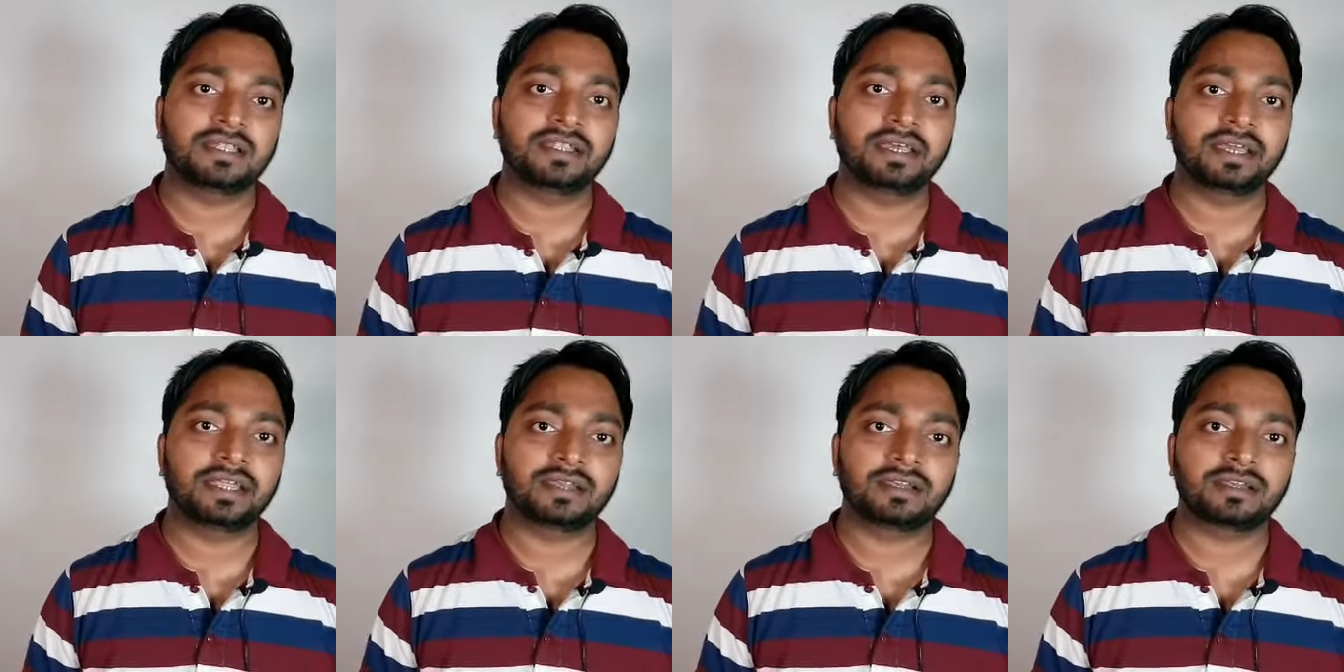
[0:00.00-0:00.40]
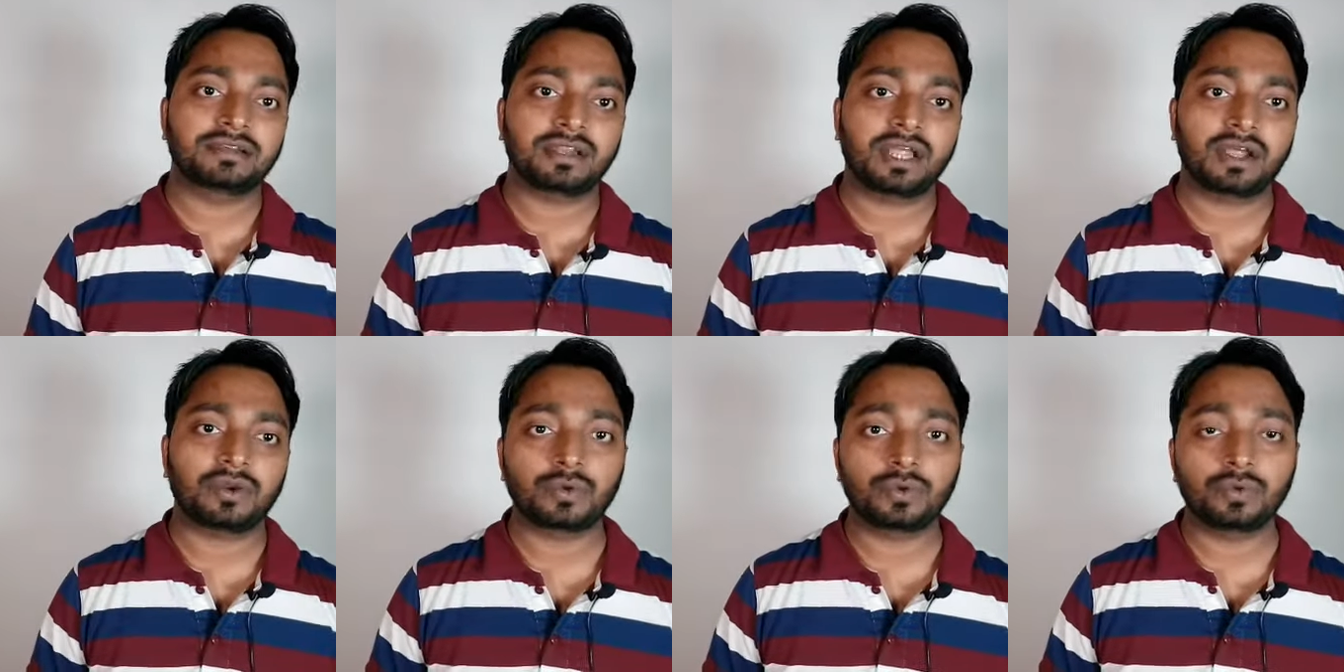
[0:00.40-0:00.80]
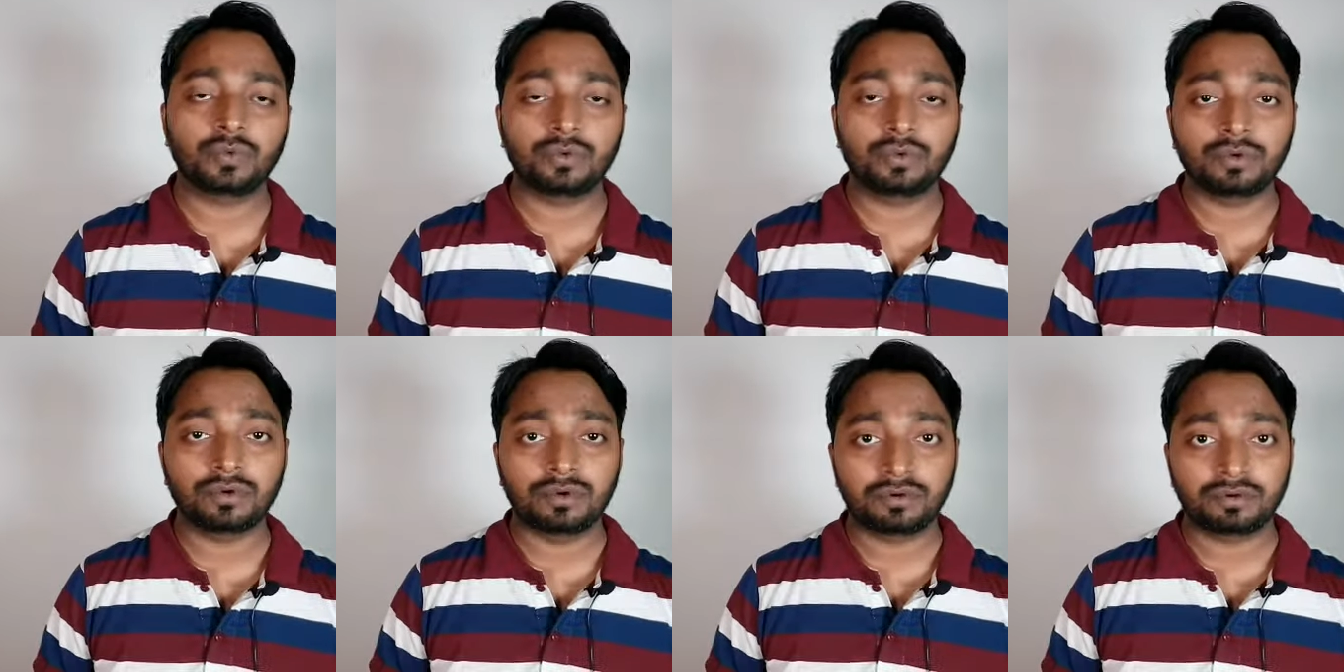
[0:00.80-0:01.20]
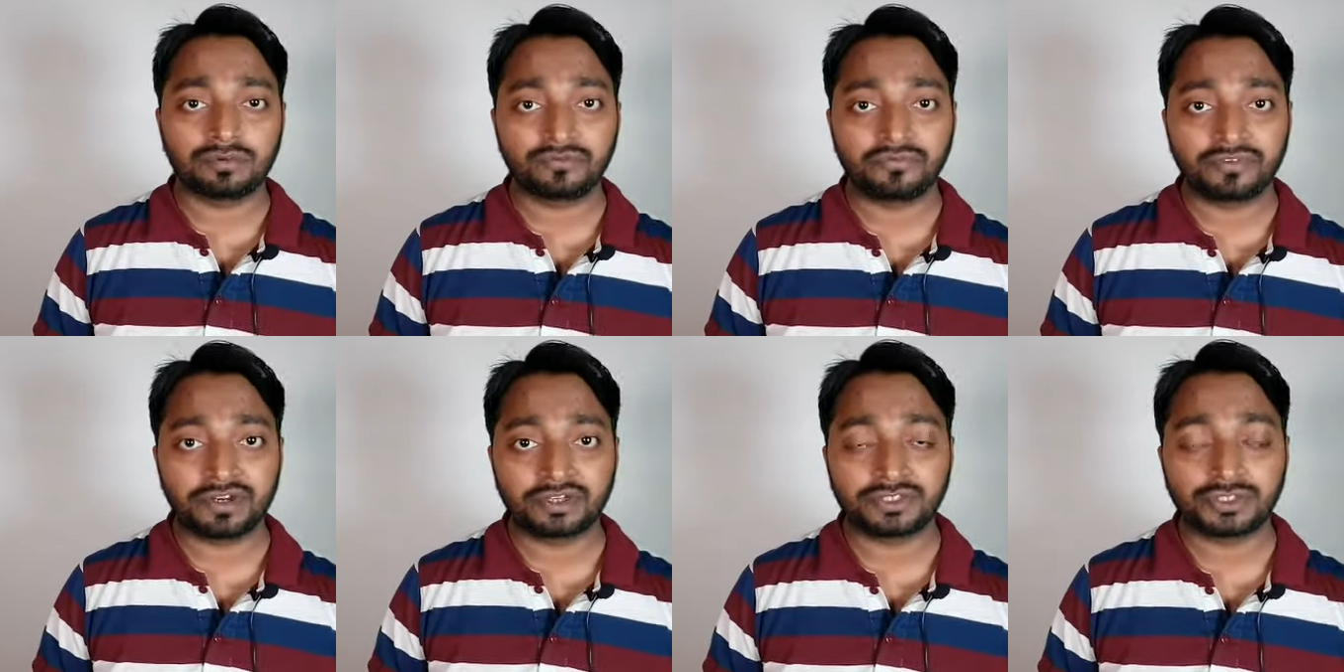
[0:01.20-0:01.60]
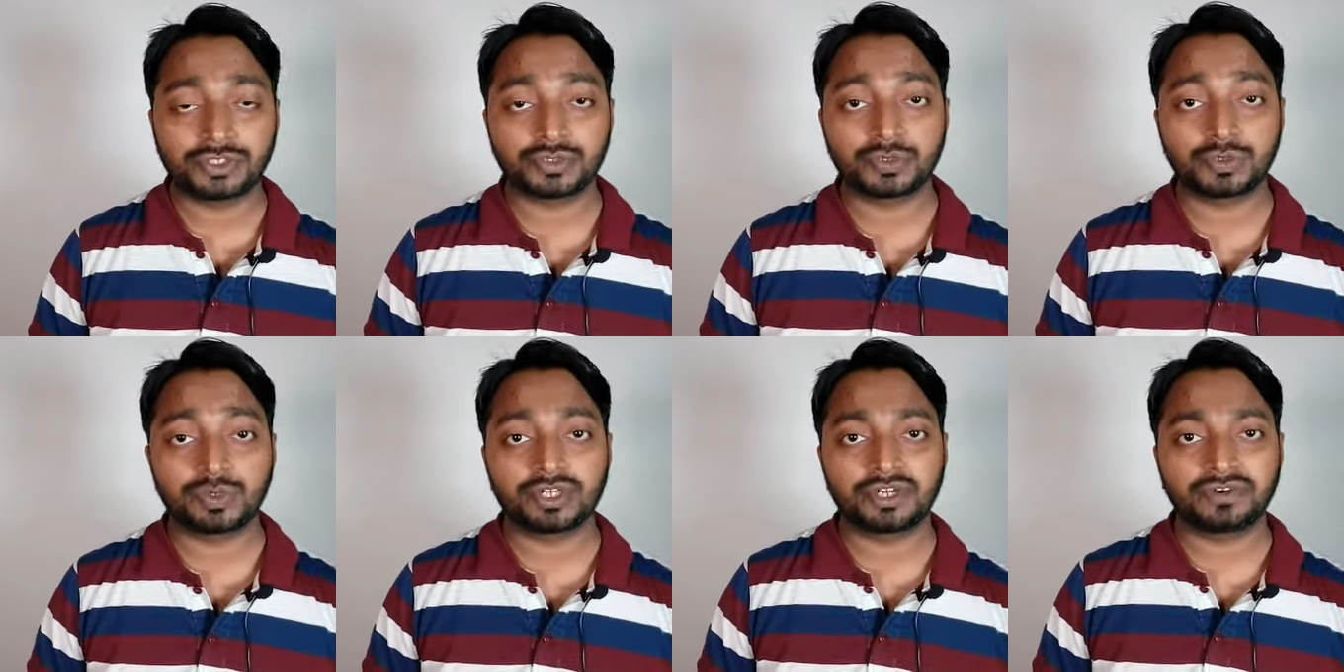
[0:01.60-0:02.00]
then how to
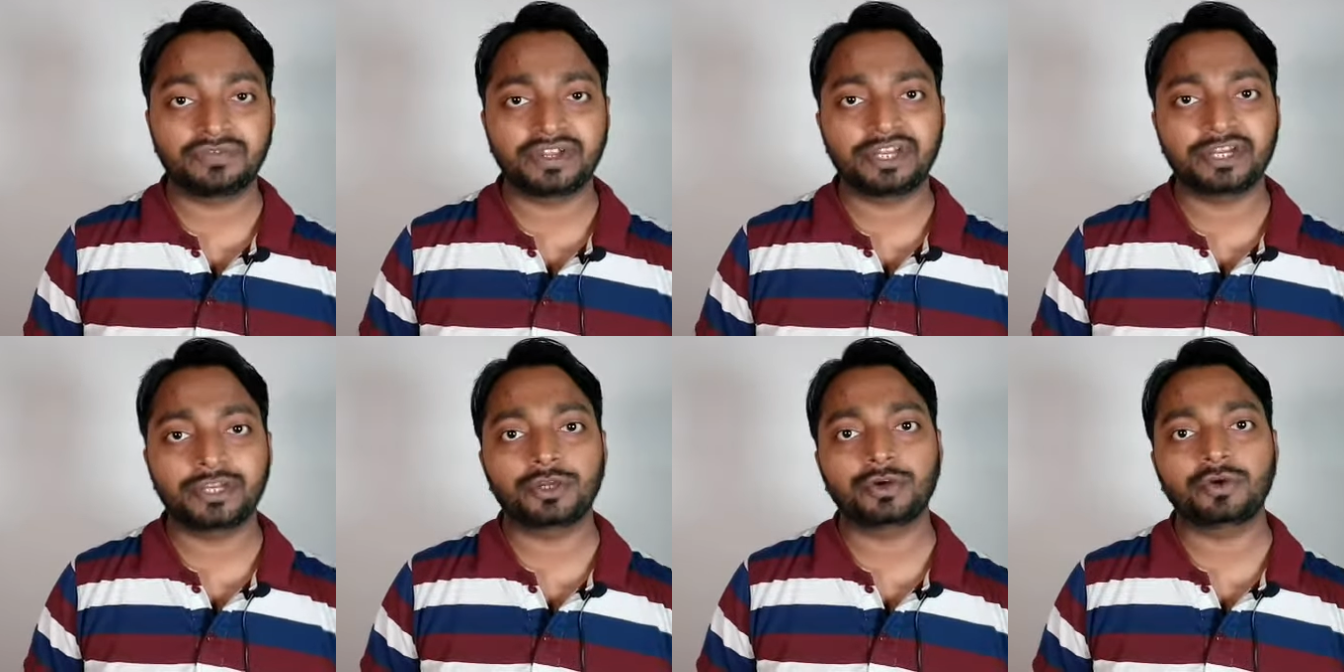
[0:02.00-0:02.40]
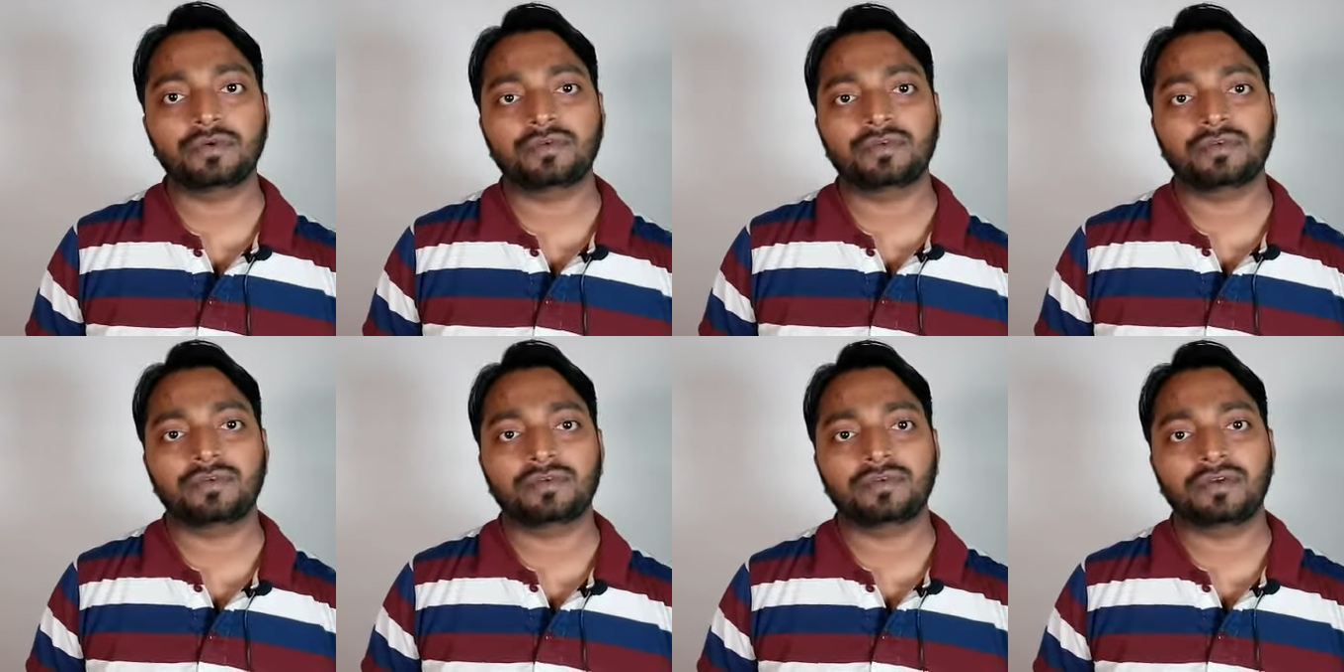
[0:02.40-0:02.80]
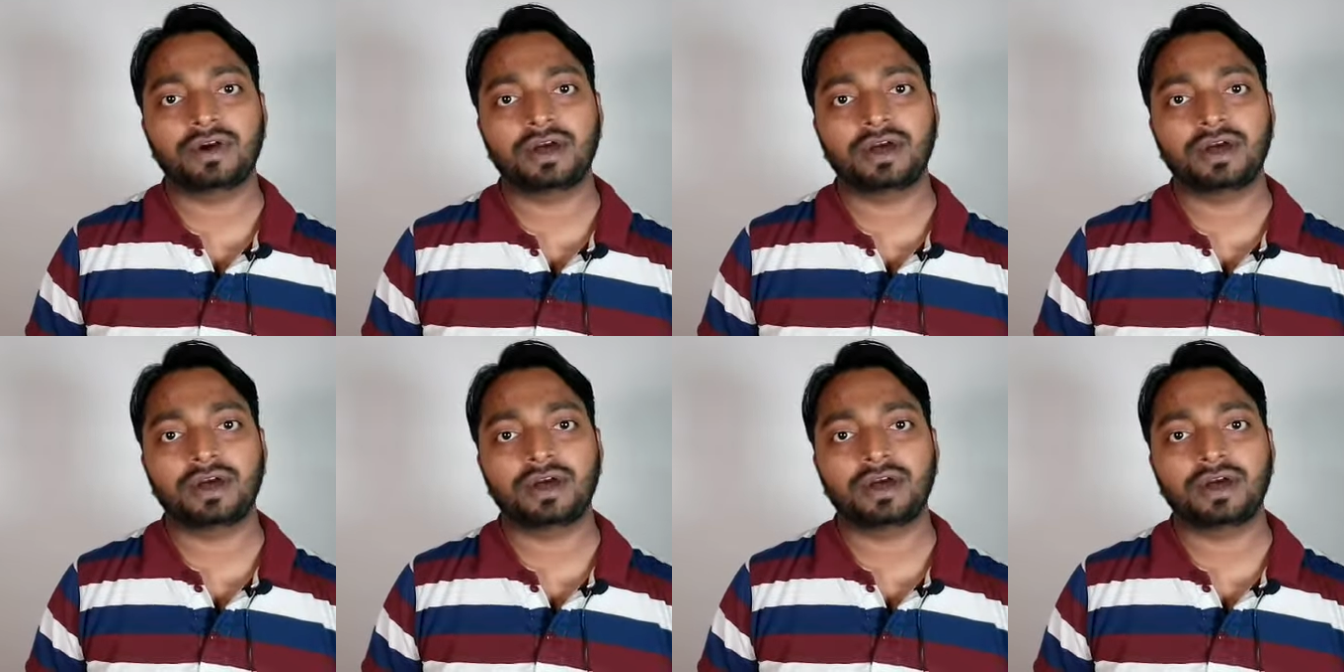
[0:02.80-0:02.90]
shoot a video,